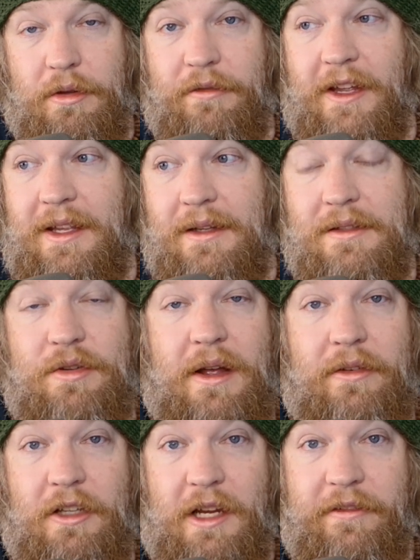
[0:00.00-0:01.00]
The Vikings
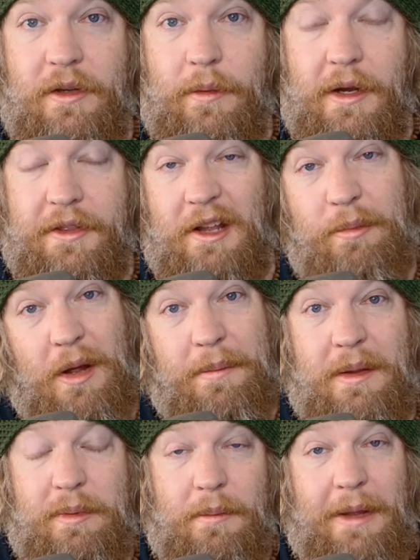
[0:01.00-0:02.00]
traveled everywhere and they brought
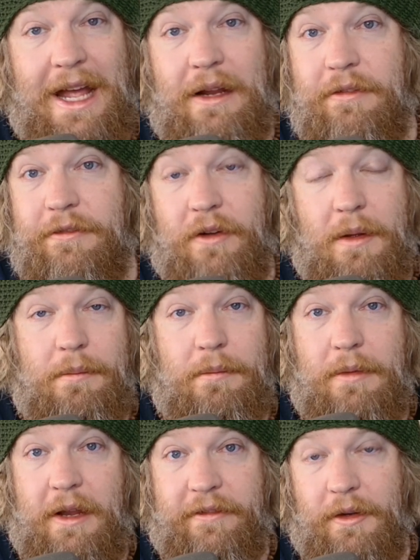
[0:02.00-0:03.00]
people back
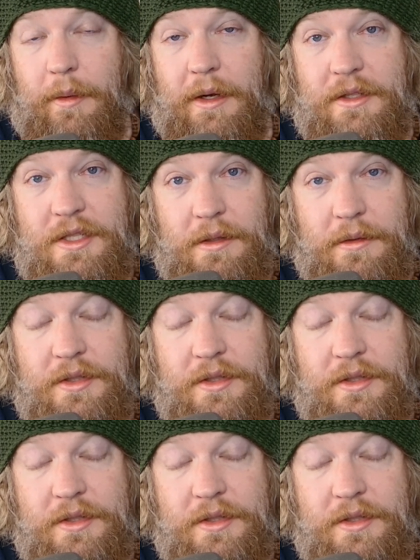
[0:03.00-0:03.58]
from everywhere too.